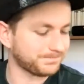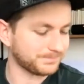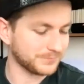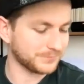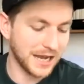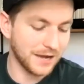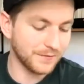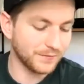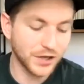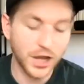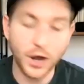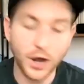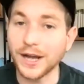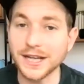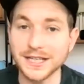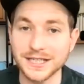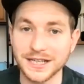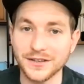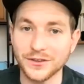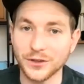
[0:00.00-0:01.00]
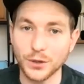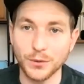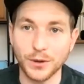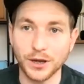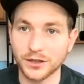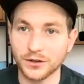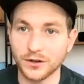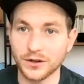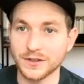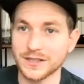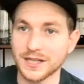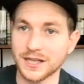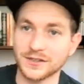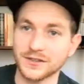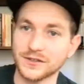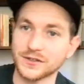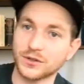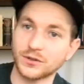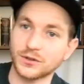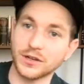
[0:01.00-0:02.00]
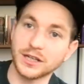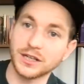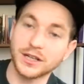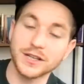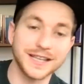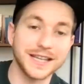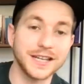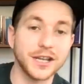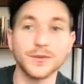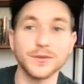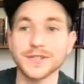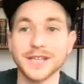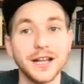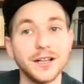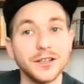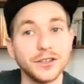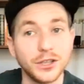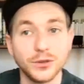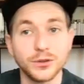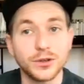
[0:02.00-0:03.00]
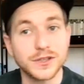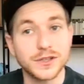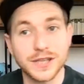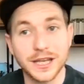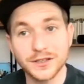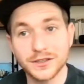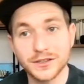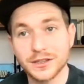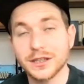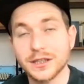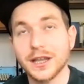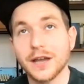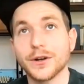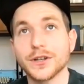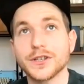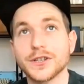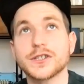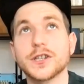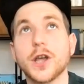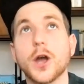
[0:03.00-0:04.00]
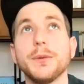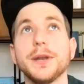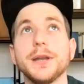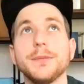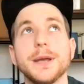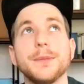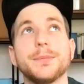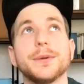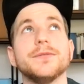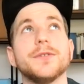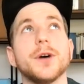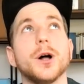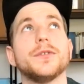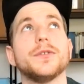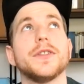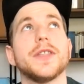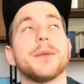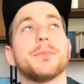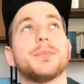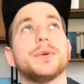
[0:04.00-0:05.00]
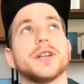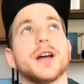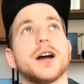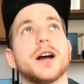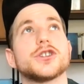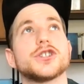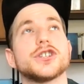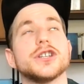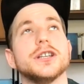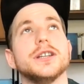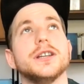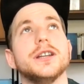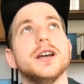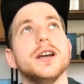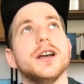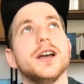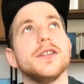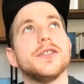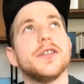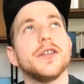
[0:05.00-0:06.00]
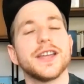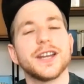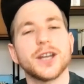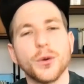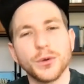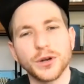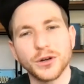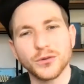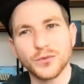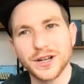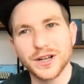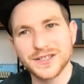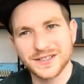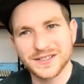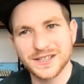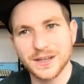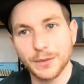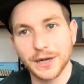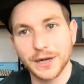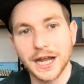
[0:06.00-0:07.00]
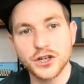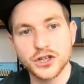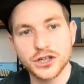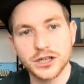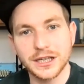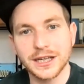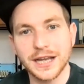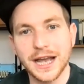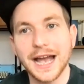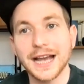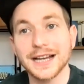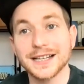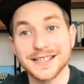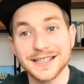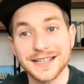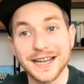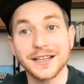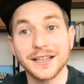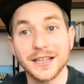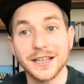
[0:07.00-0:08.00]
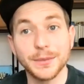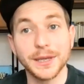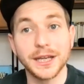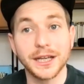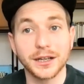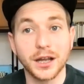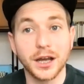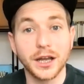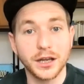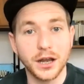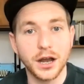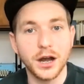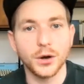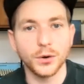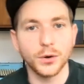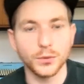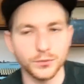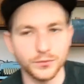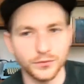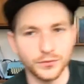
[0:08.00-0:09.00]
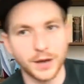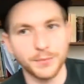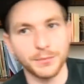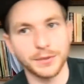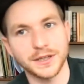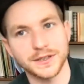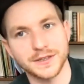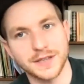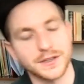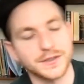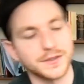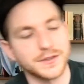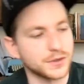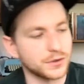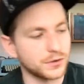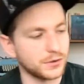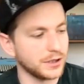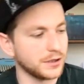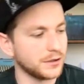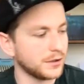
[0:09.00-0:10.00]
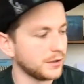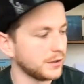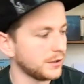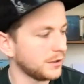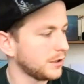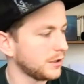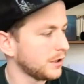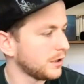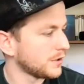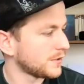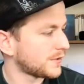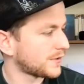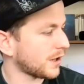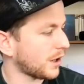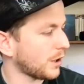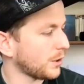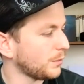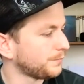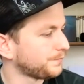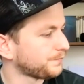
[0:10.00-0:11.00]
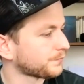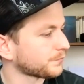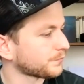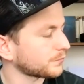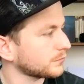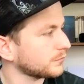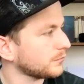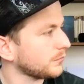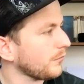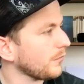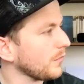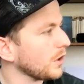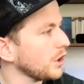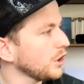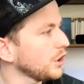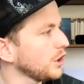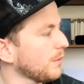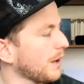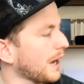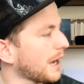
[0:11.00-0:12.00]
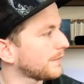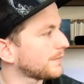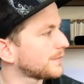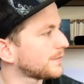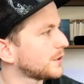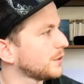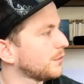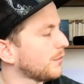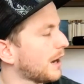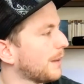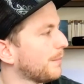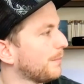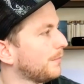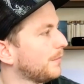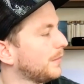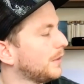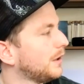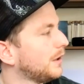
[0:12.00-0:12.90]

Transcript: You yeah. have no idea that you're working on Assassin's Creed because they don't tell you because they there are so many people involved in that production that they don't want to risk someone actually accidentally being like, oh, I'm in Assassin's Creed. So you have to um,